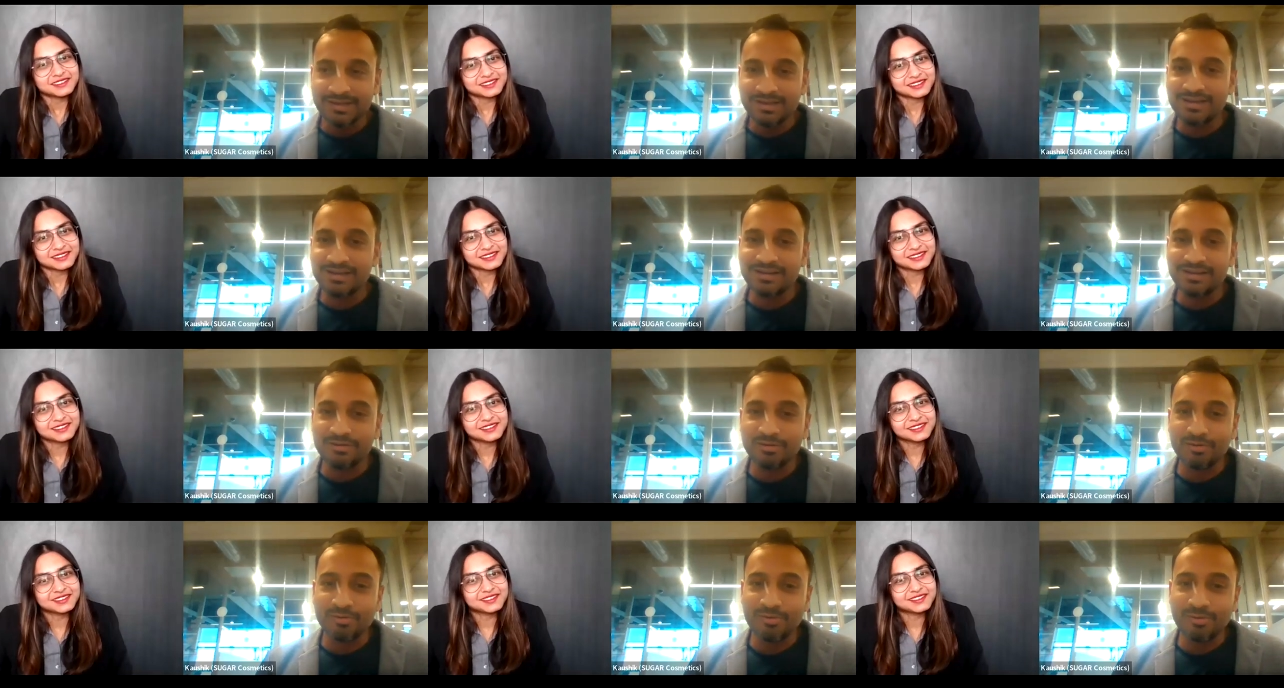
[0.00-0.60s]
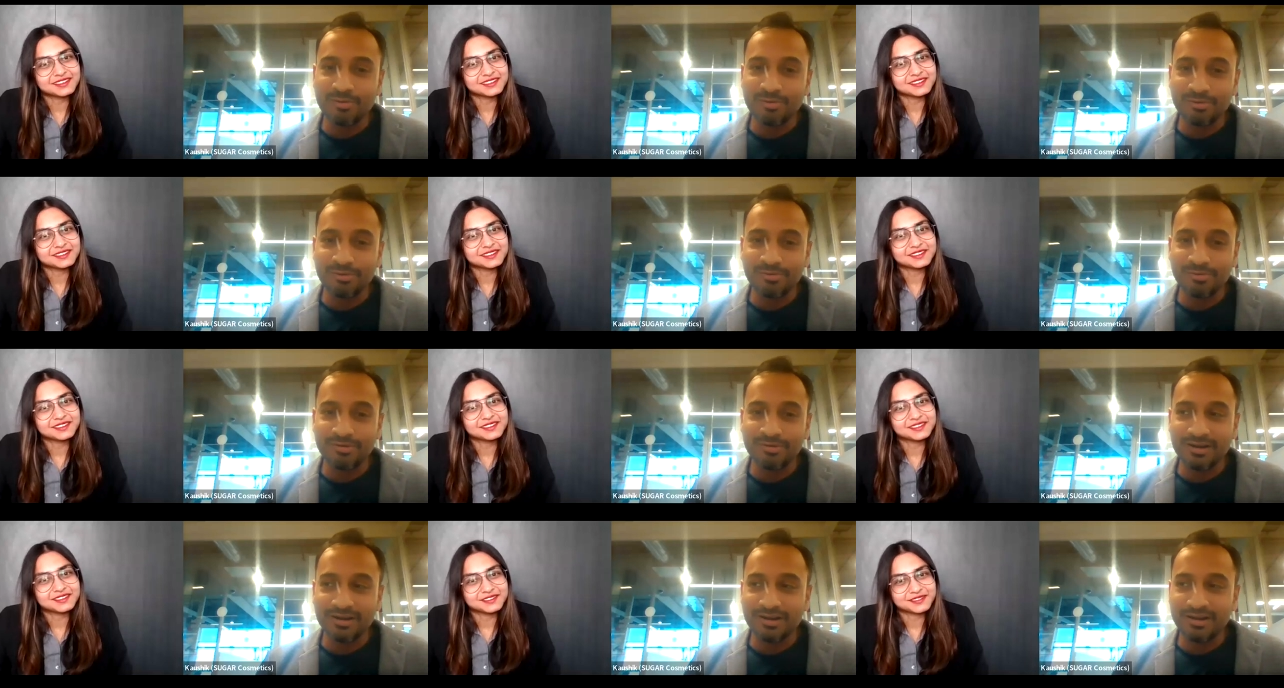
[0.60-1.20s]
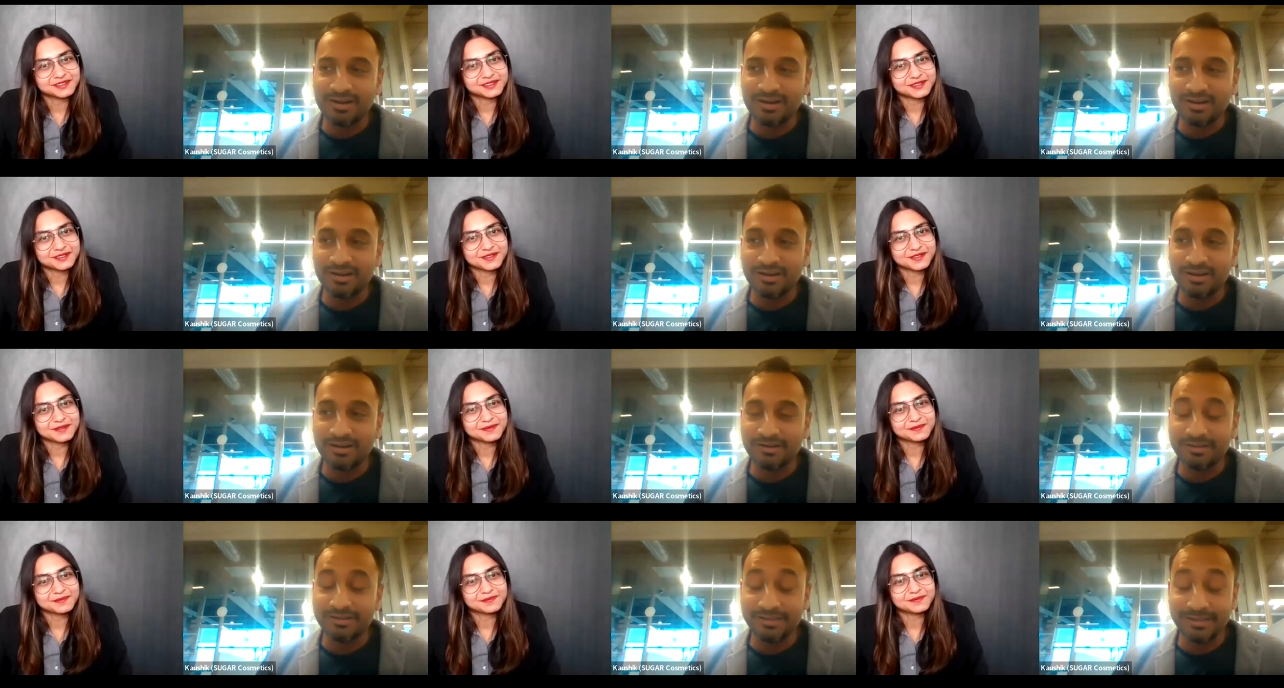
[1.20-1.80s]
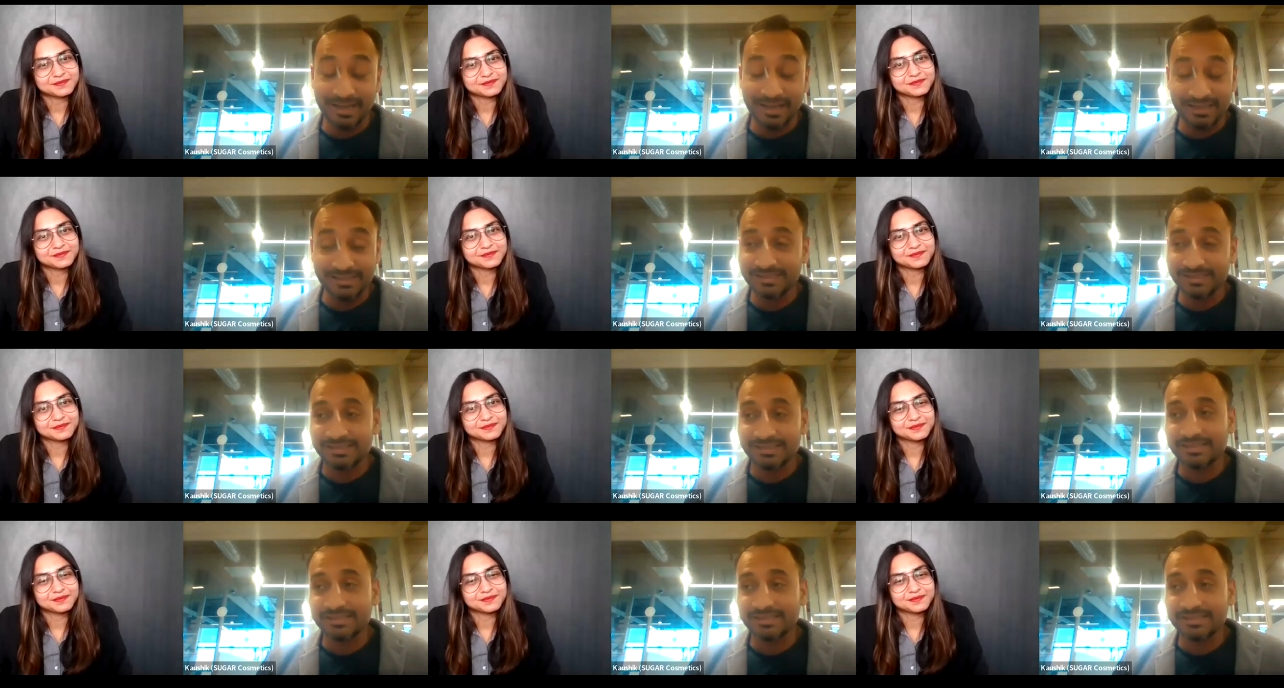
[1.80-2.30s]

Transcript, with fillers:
Speaker 1: uh, who uh, does